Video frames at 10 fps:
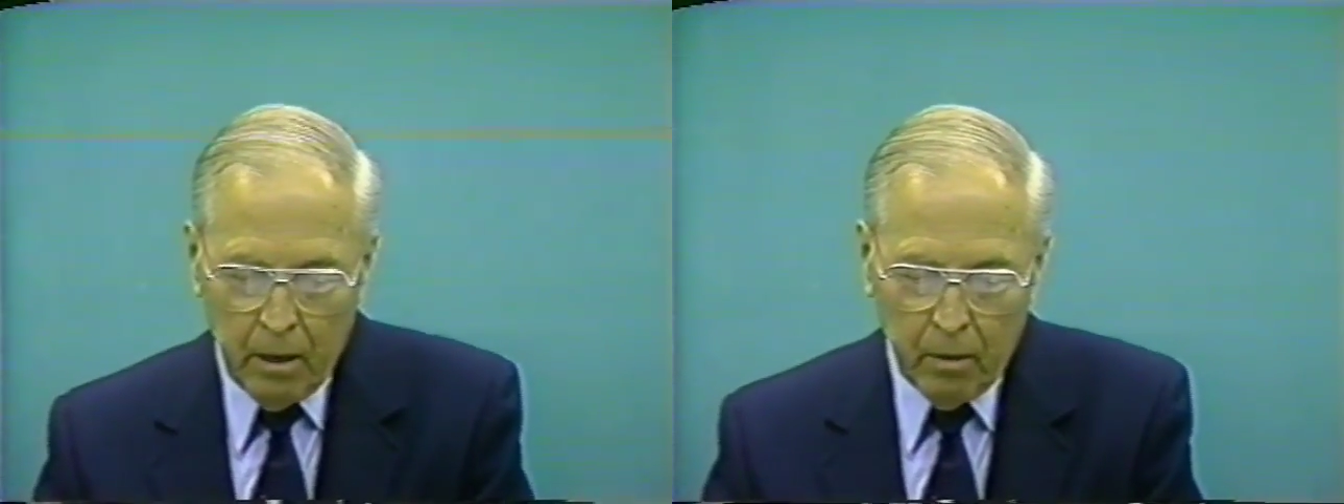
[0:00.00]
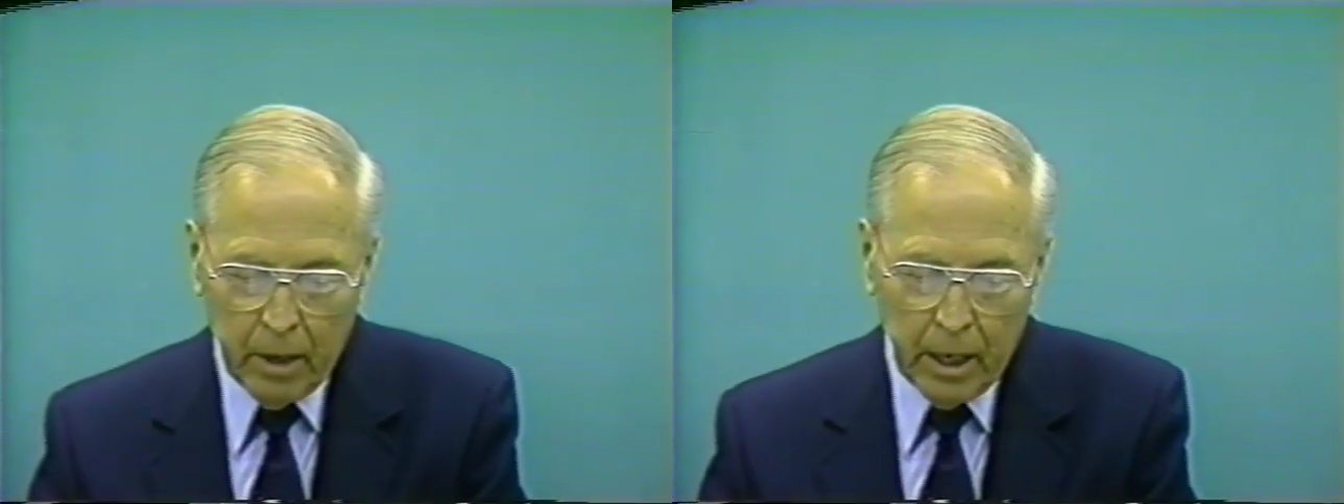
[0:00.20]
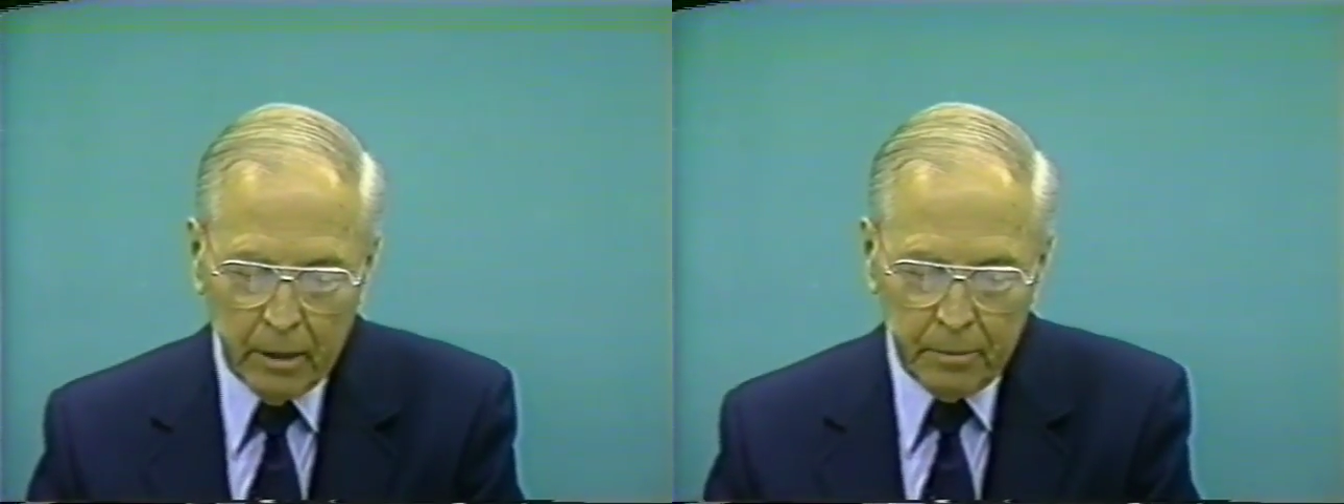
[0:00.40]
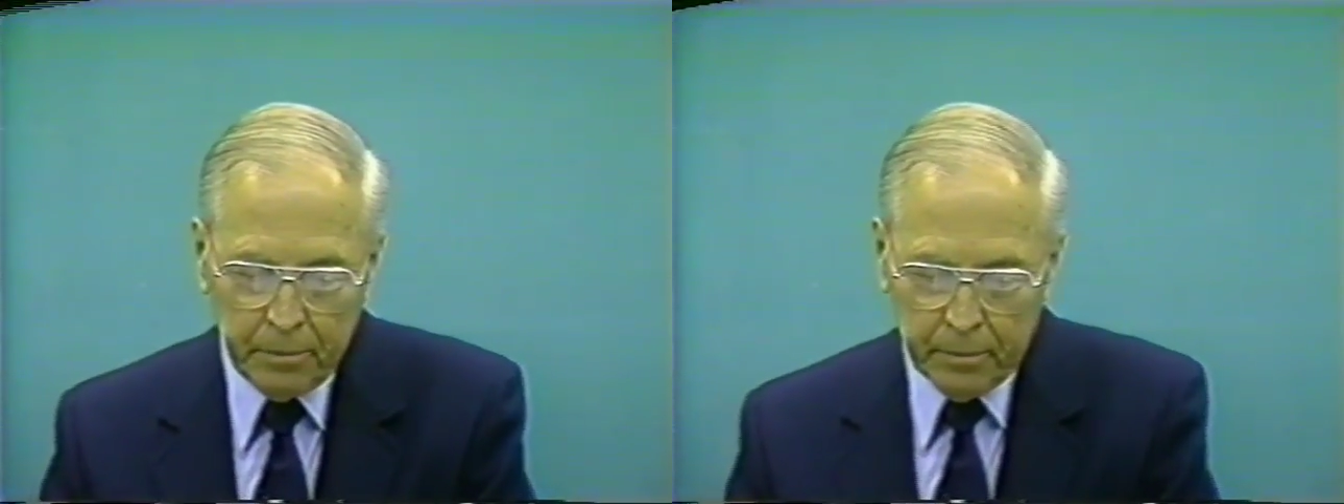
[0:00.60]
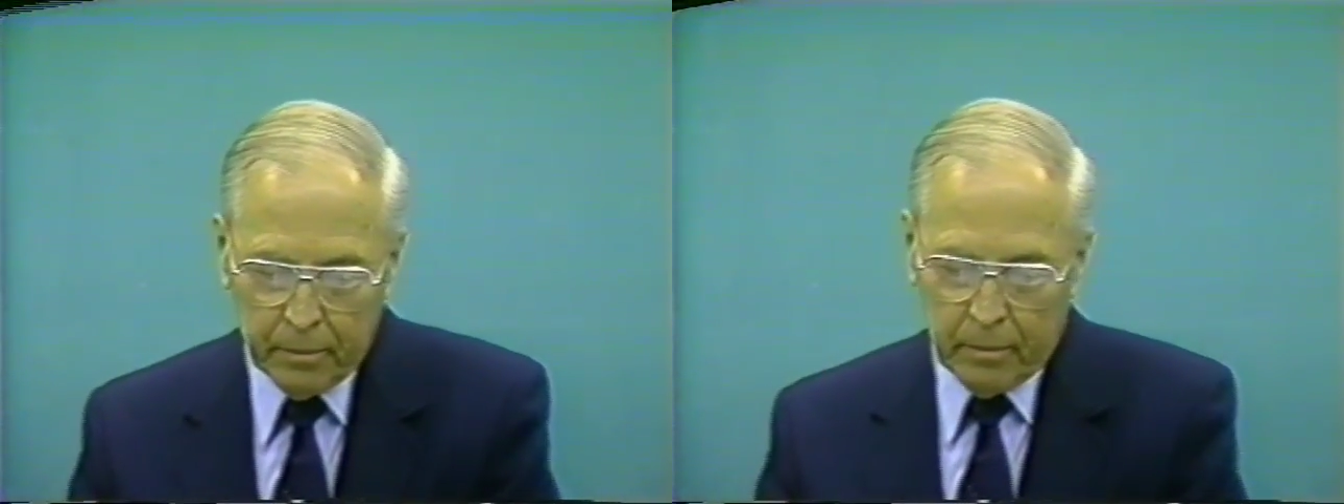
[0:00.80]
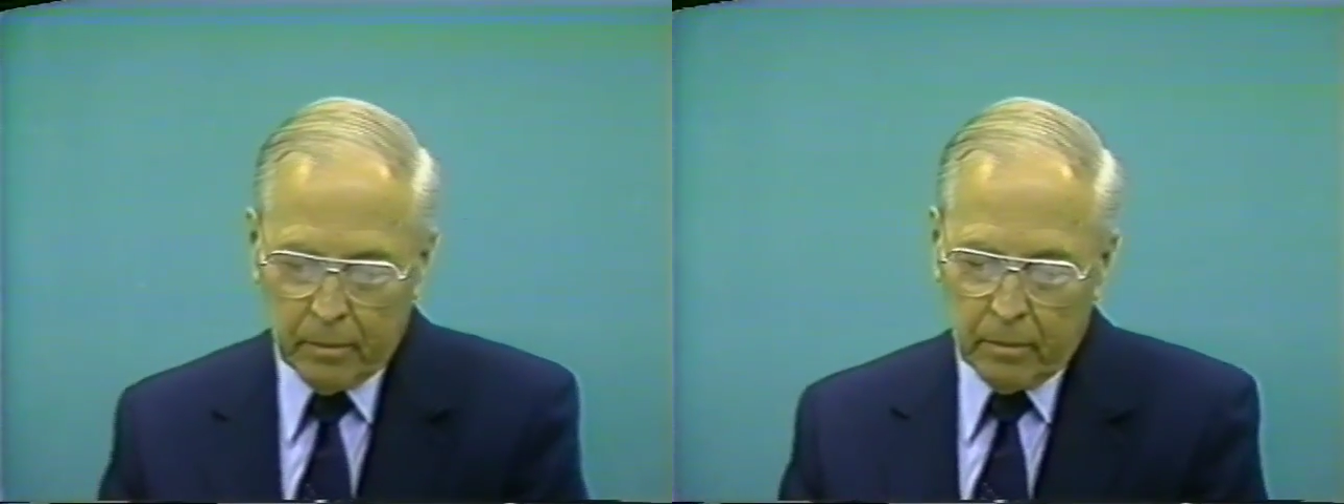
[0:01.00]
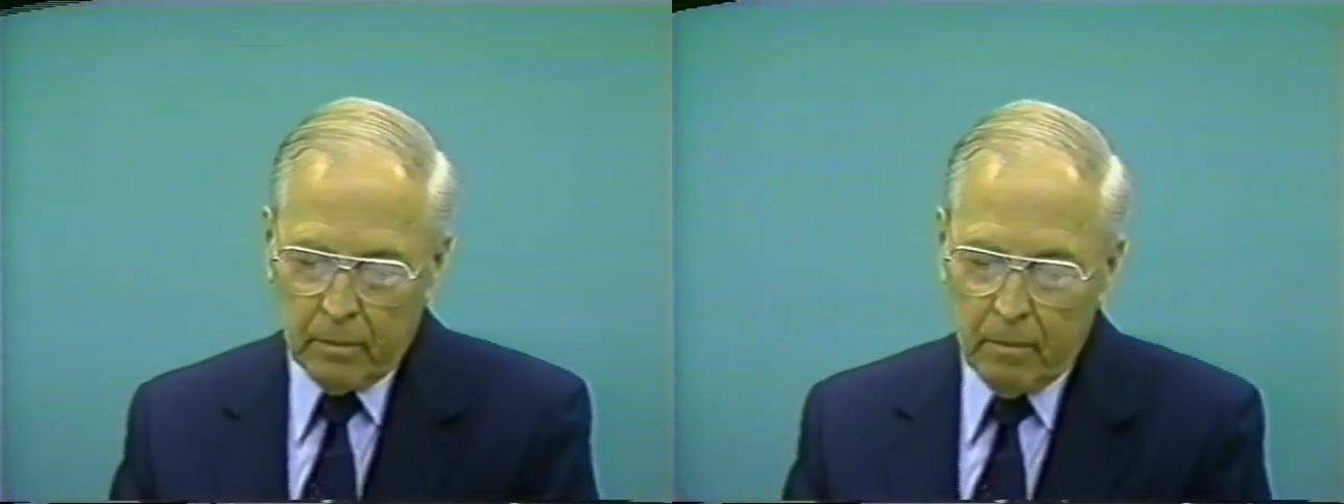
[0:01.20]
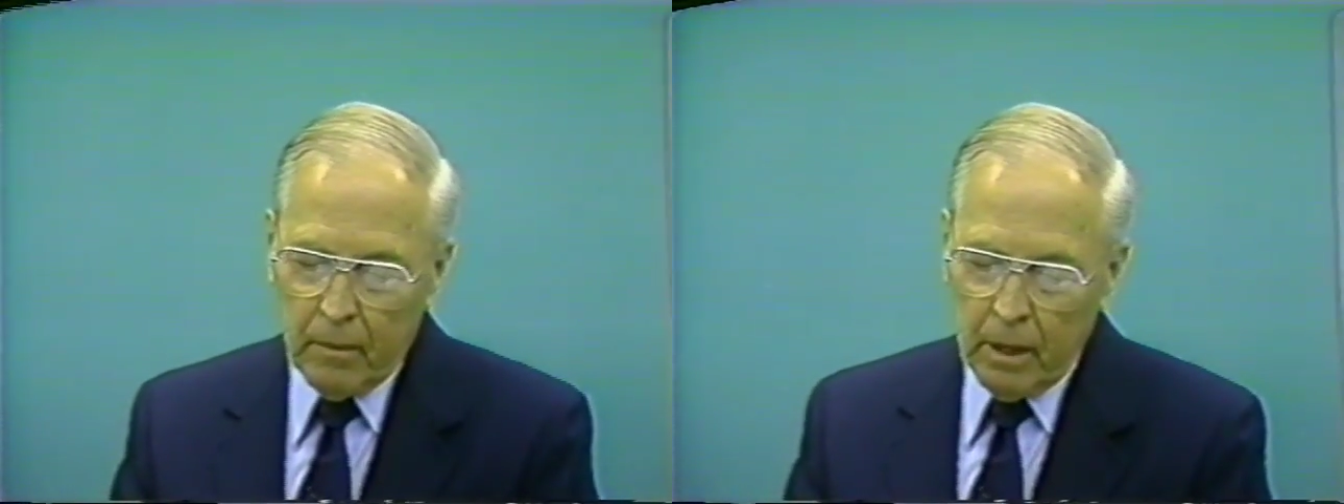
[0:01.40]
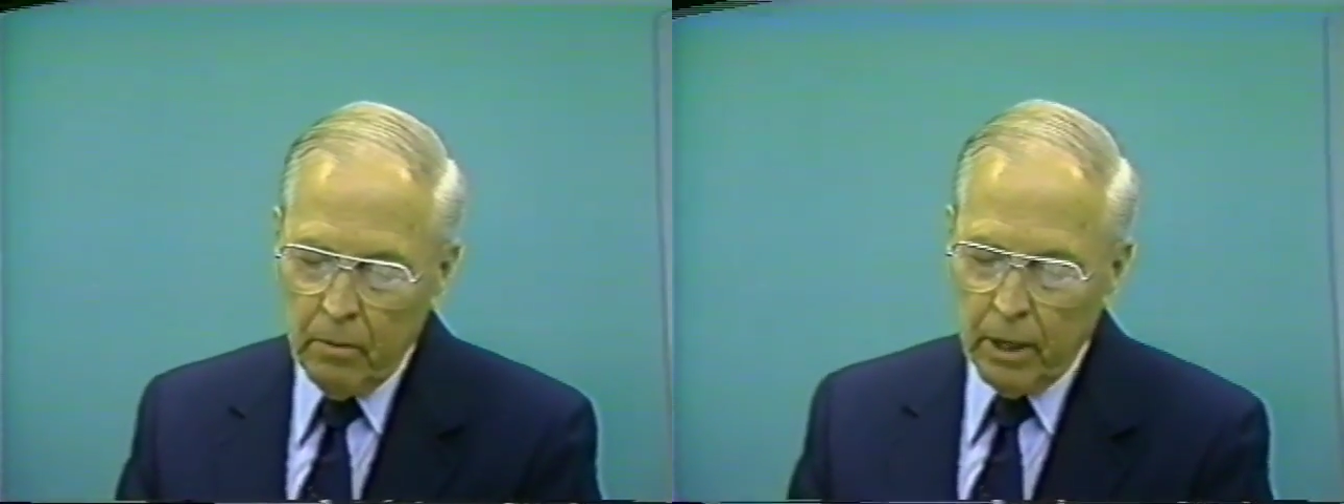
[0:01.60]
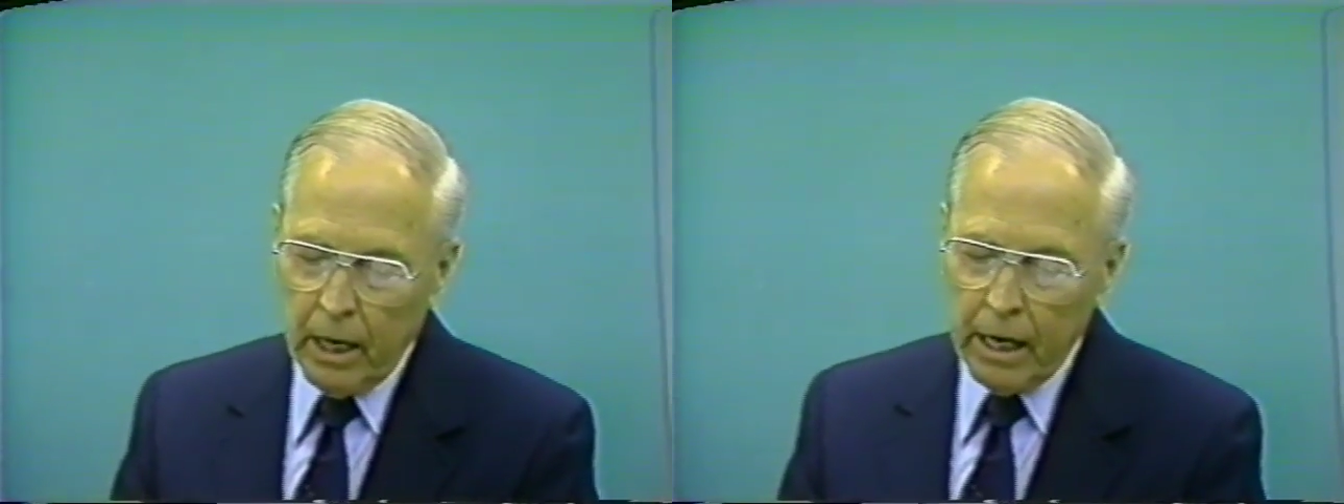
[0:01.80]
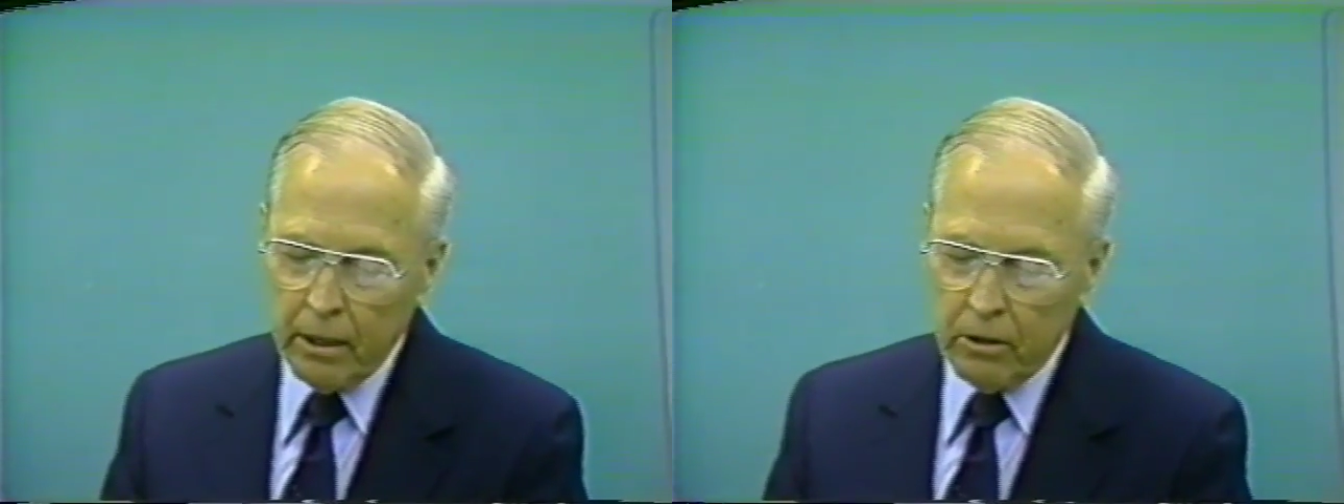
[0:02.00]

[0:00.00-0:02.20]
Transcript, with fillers: Well, now, we'd like